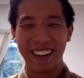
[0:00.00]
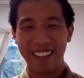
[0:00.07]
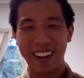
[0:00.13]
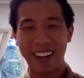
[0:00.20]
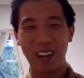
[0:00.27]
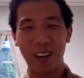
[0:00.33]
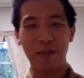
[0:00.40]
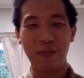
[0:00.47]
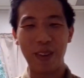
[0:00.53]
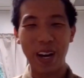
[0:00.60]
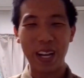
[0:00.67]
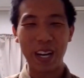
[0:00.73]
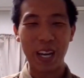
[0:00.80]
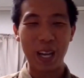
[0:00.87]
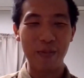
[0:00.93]
Well,
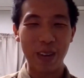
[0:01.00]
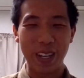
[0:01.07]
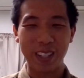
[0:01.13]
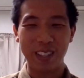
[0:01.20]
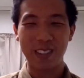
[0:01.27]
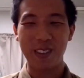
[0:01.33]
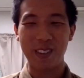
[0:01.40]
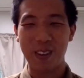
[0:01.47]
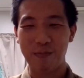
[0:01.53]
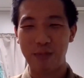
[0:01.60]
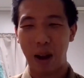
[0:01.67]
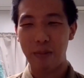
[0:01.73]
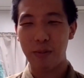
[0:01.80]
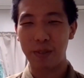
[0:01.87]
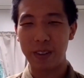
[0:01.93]
my name, as you could
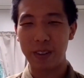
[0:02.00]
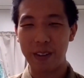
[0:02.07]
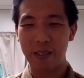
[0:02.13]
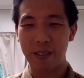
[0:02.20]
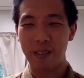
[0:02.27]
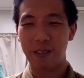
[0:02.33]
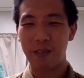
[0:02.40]
probably